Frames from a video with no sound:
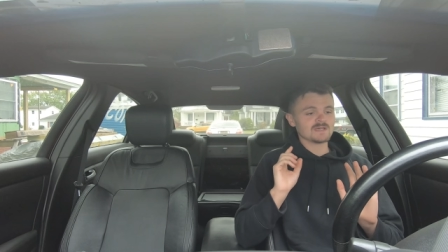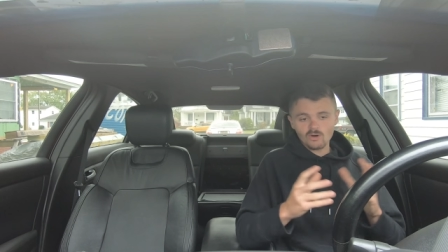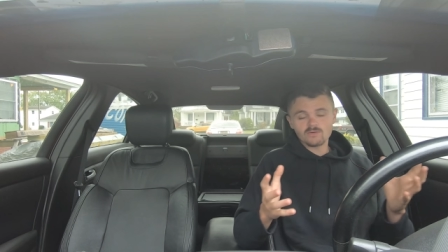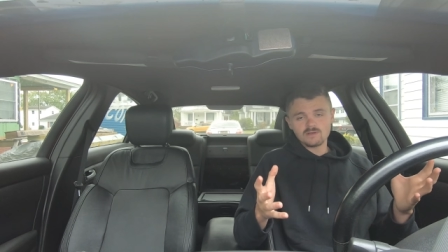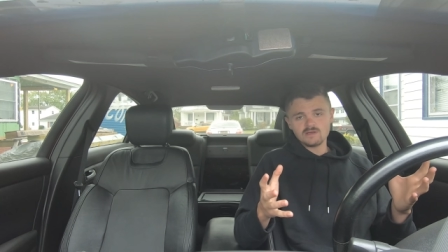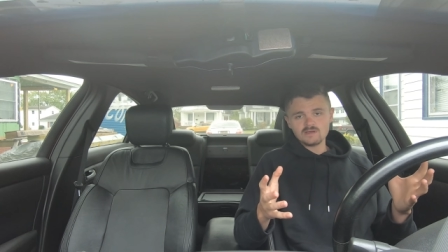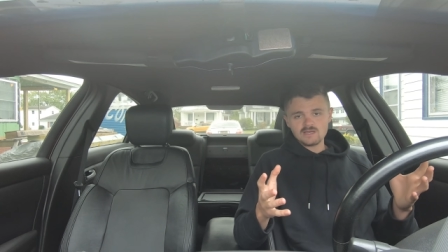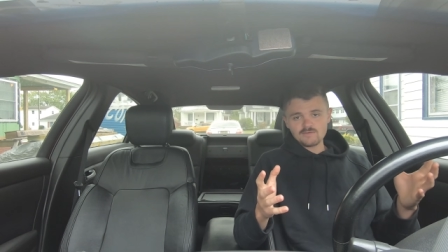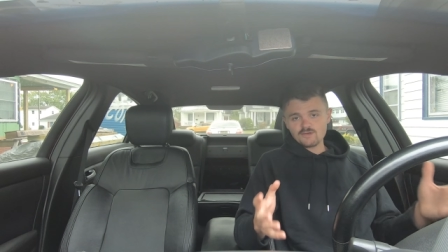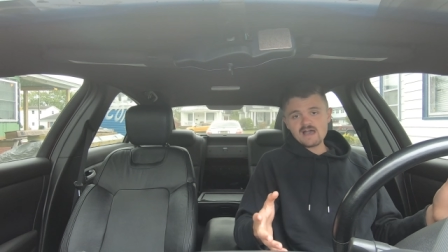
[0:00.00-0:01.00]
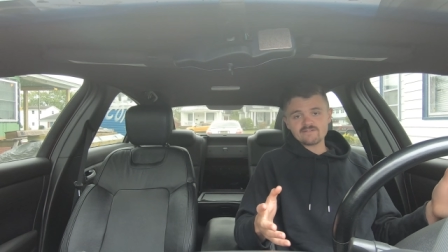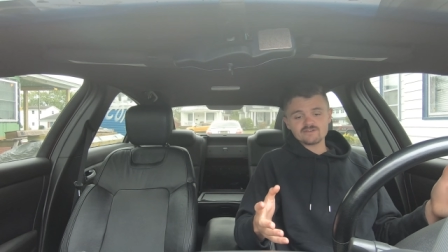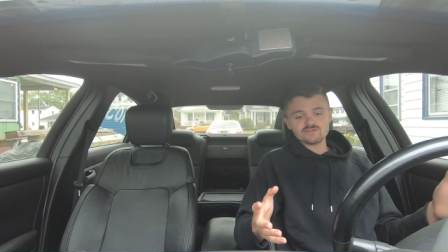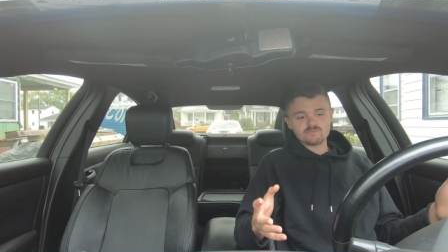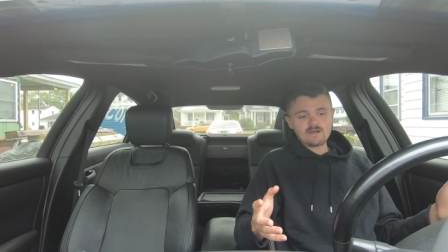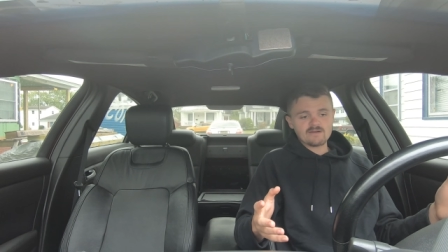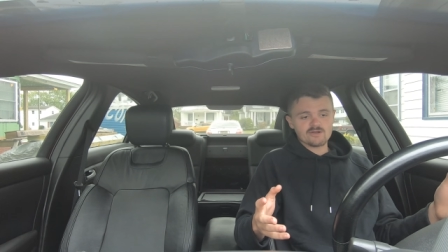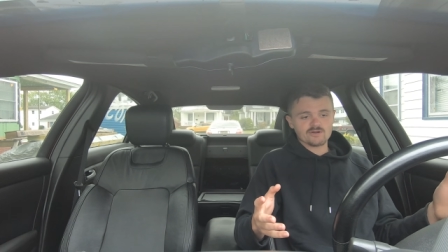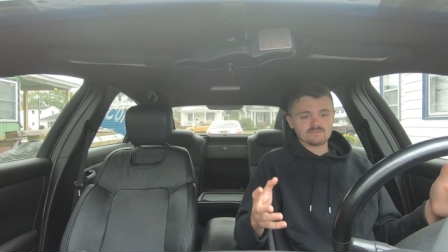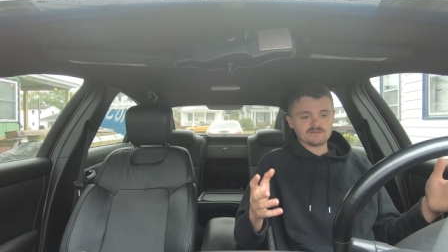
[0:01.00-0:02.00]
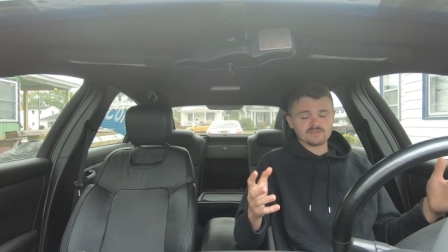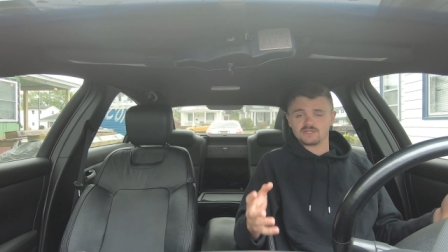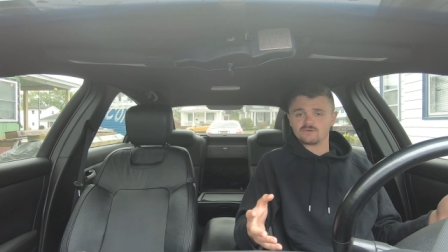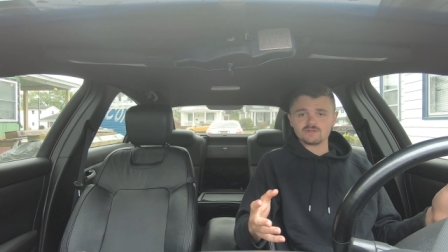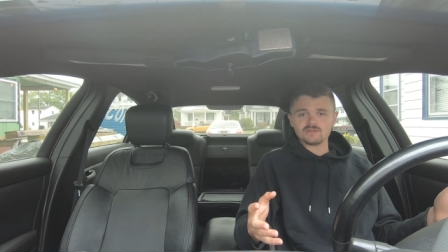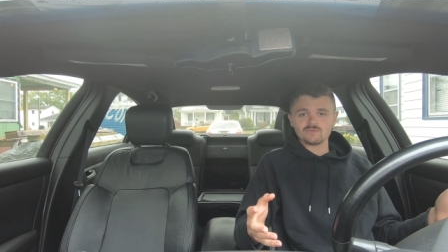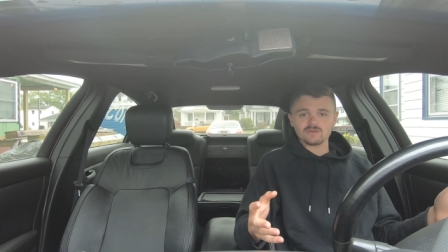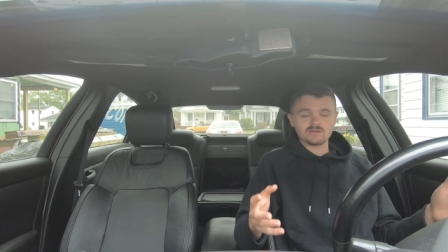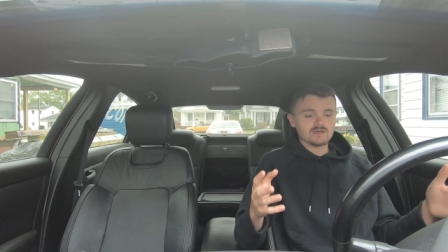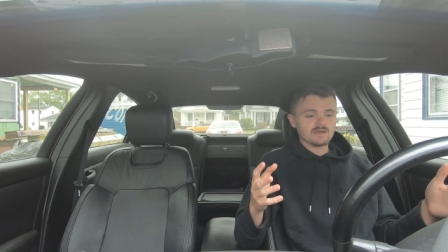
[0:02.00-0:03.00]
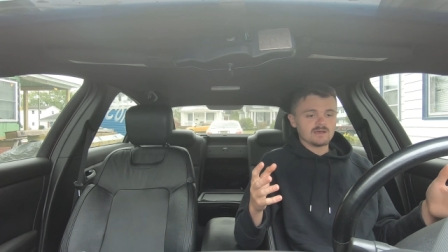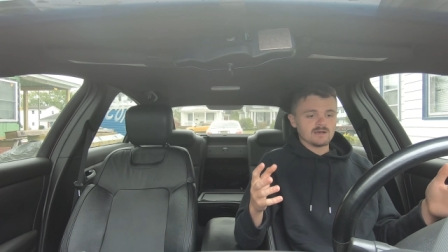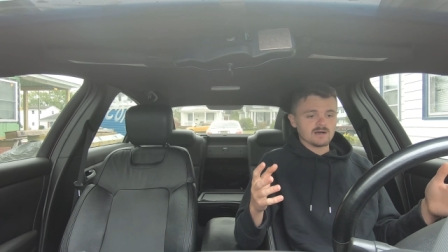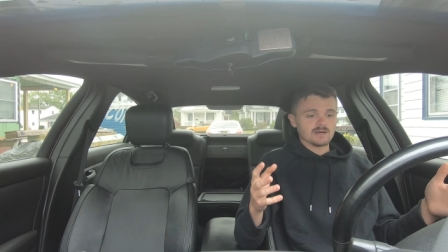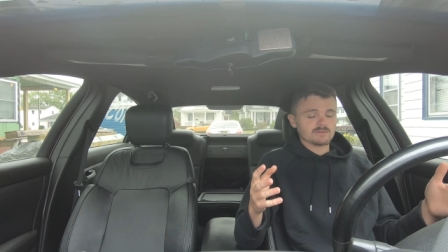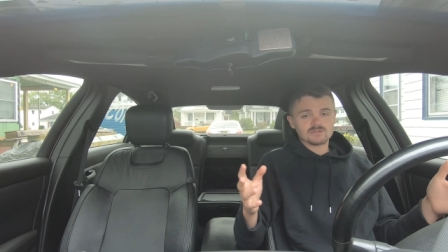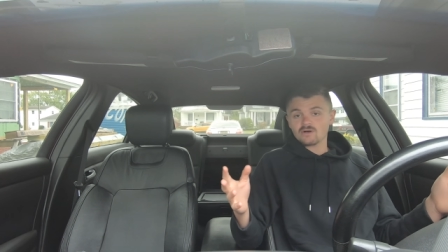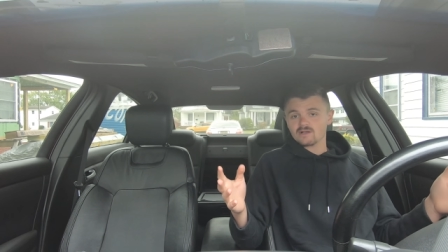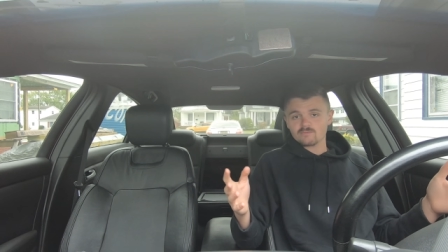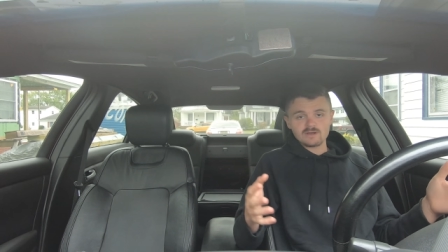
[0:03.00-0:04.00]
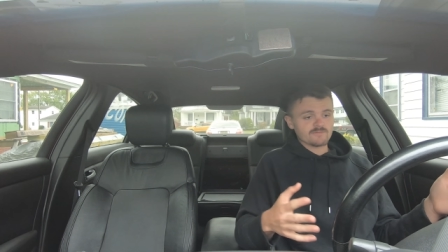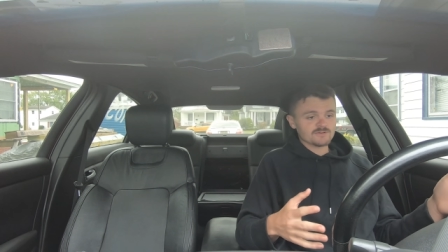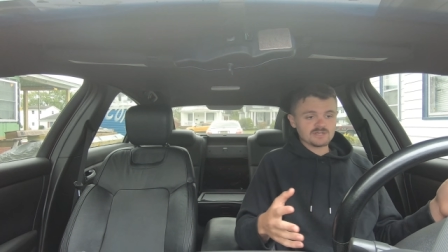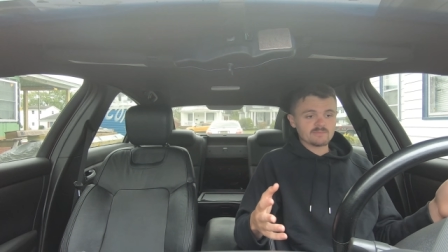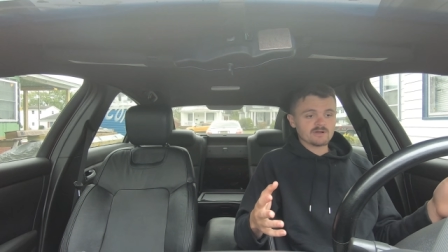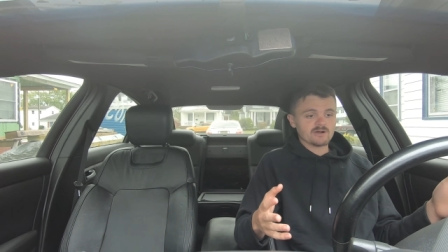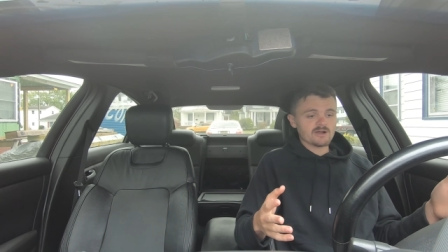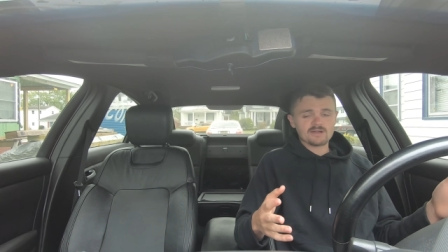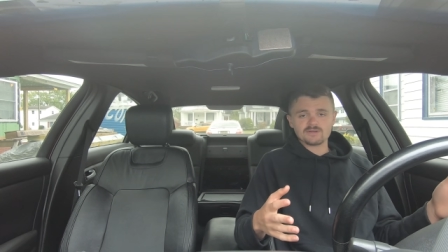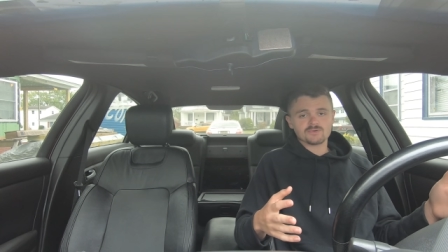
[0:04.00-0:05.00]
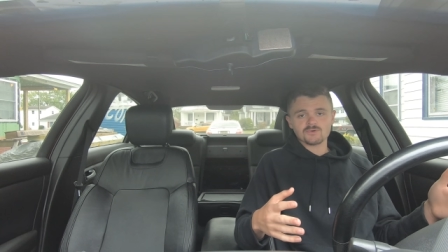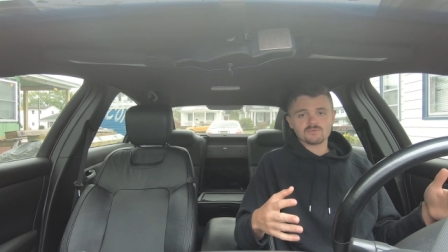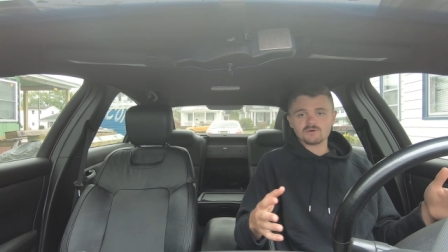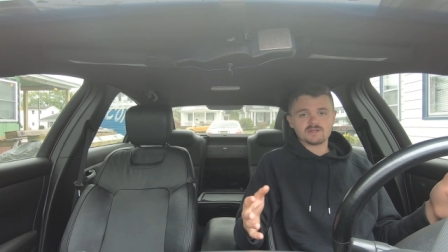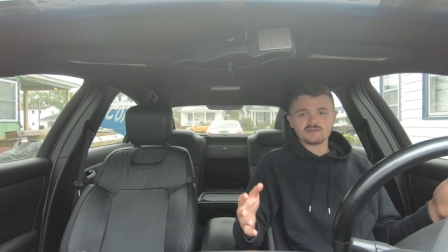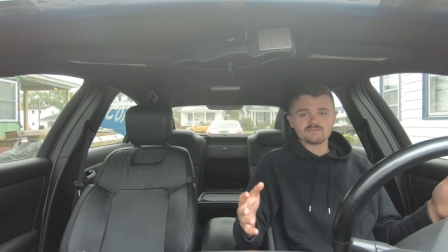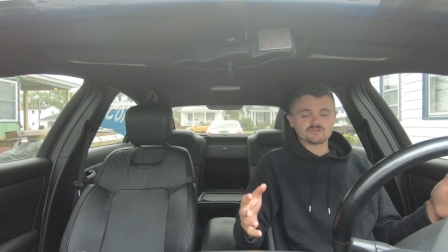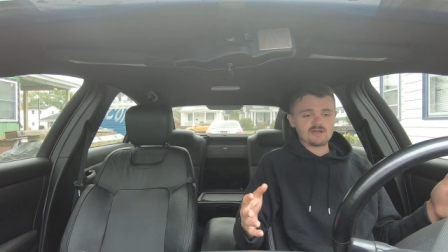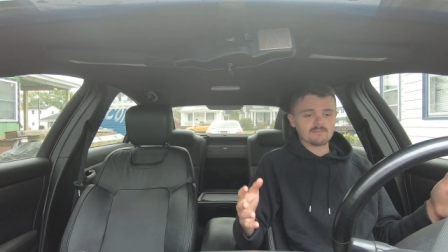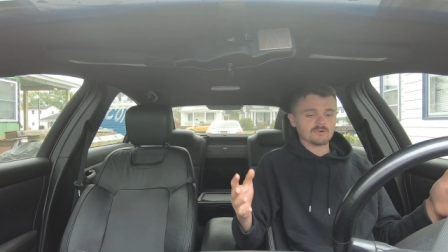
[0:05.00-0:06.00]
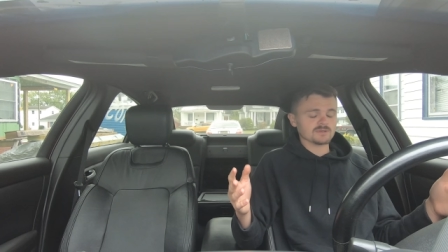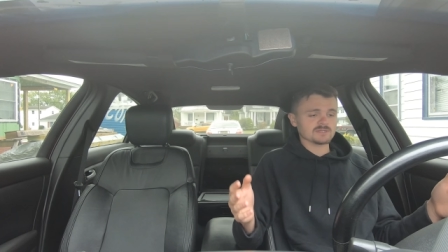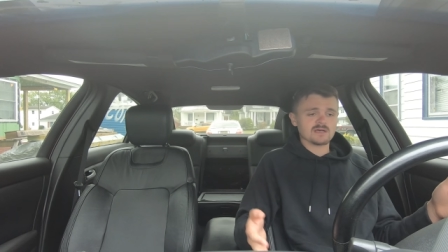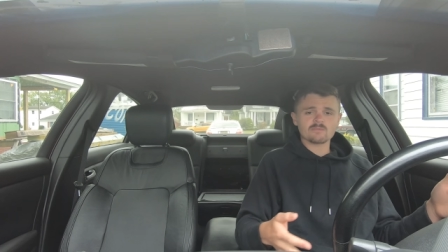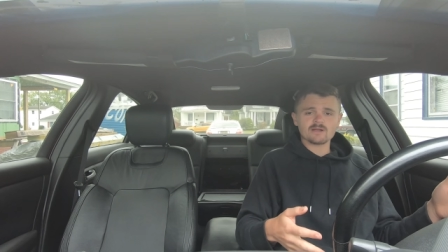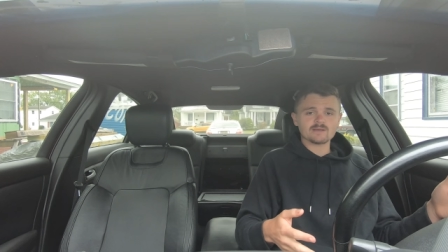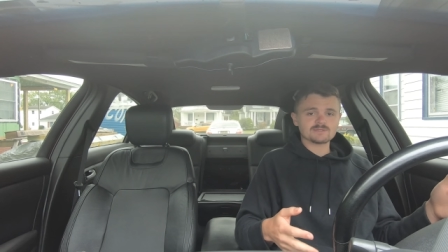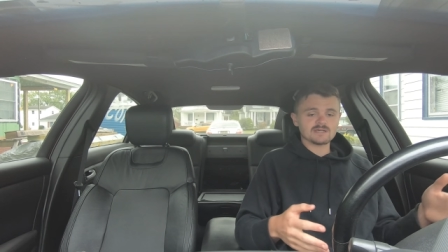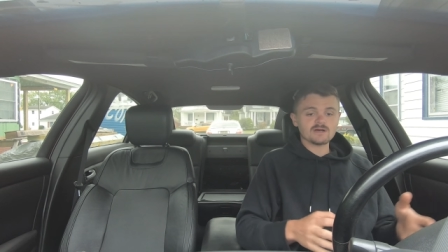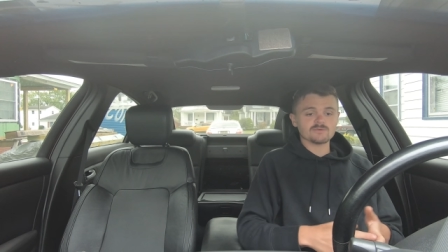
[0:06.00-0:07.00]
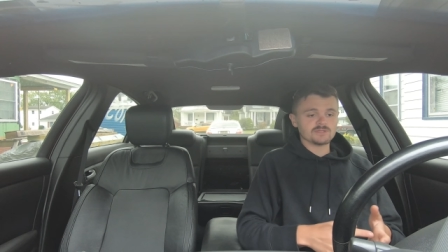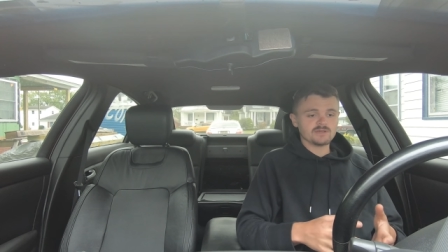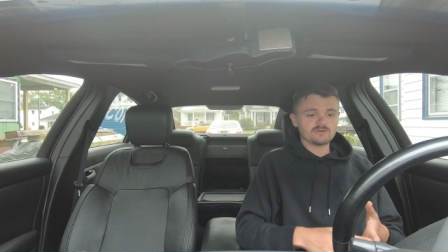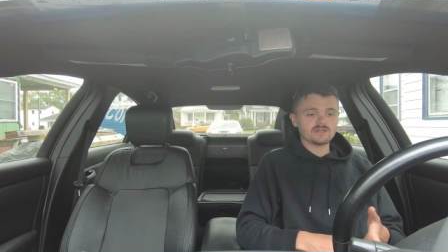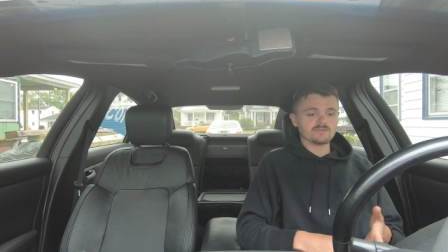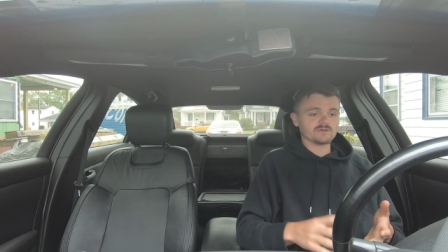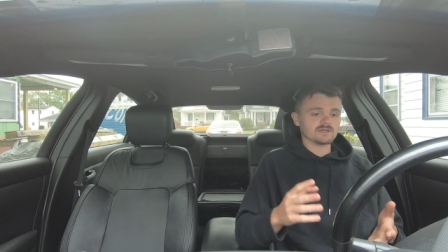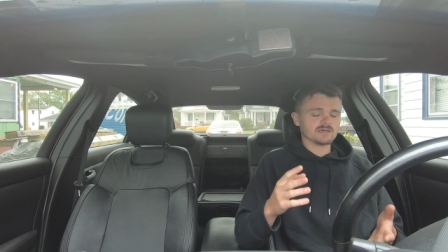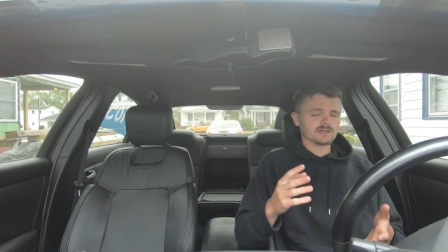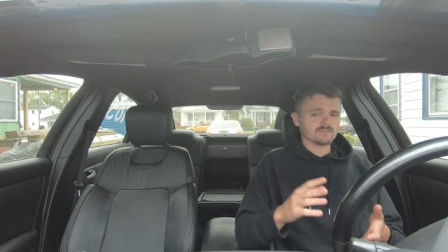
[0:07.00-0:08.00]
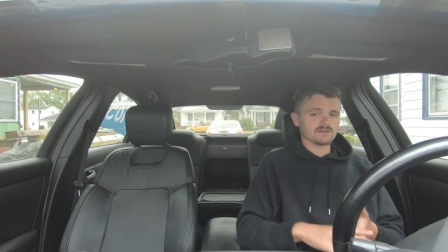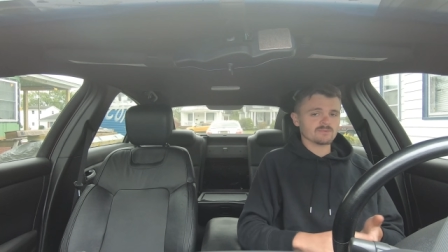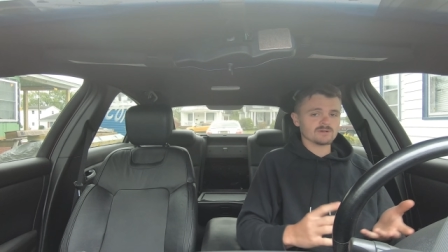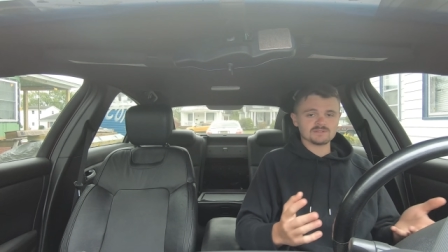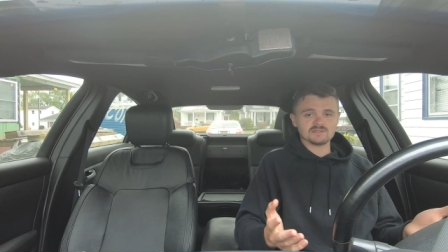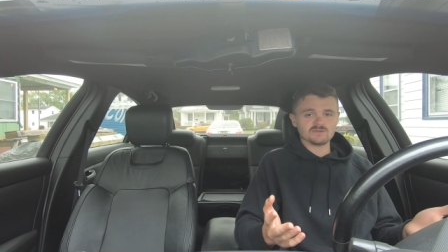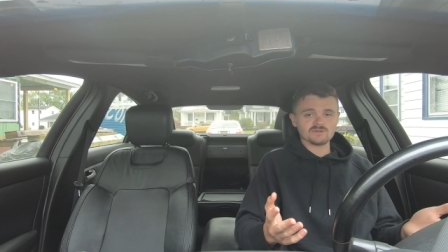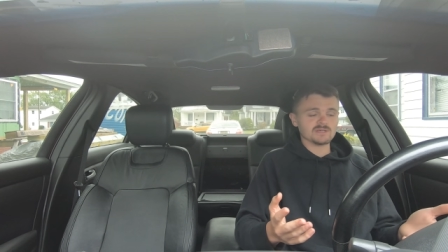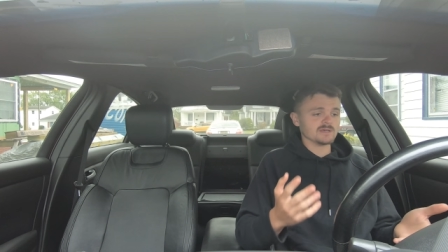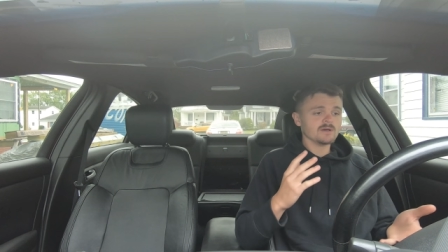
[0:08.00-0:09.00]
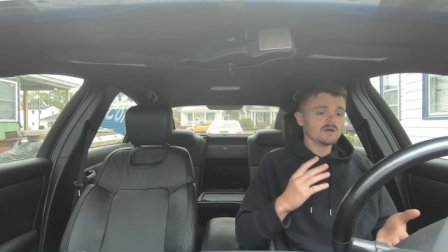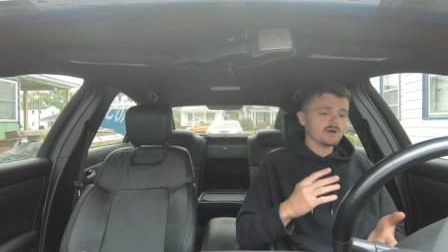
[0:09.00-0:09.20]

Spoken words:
Well, if you haven't, you probably heard about the Dod Delete. That's all. When I first got my car, I had no clue what any of this crap was, and everybody kept saying, "Oh, Dod Delete it," and I'm like, "What is DOD?"